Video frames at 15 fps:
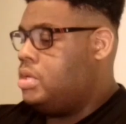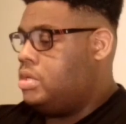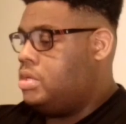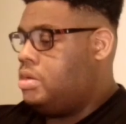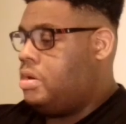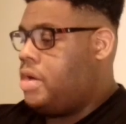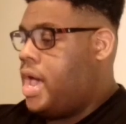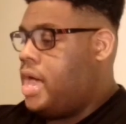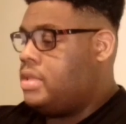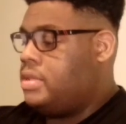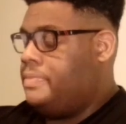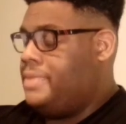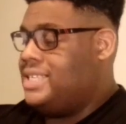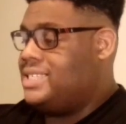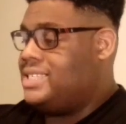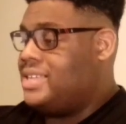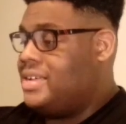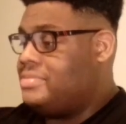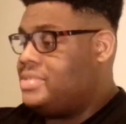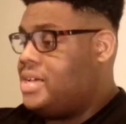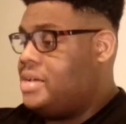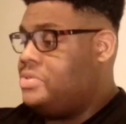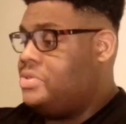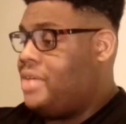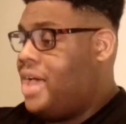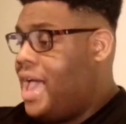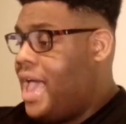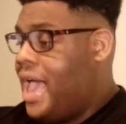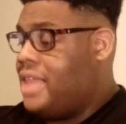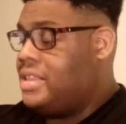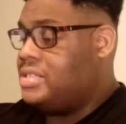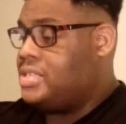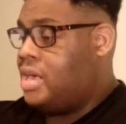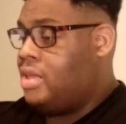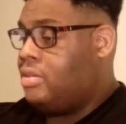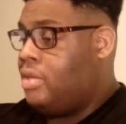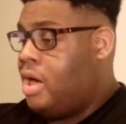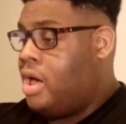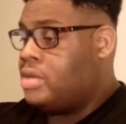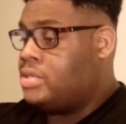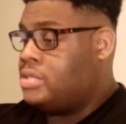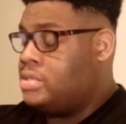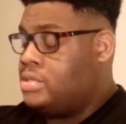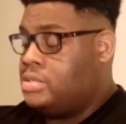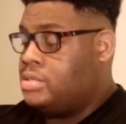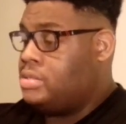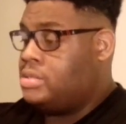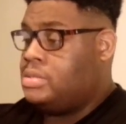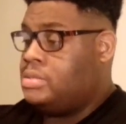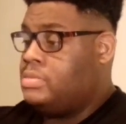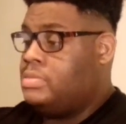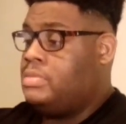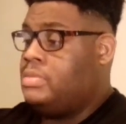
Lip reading: There have to be sometimes you gotta have to take losses.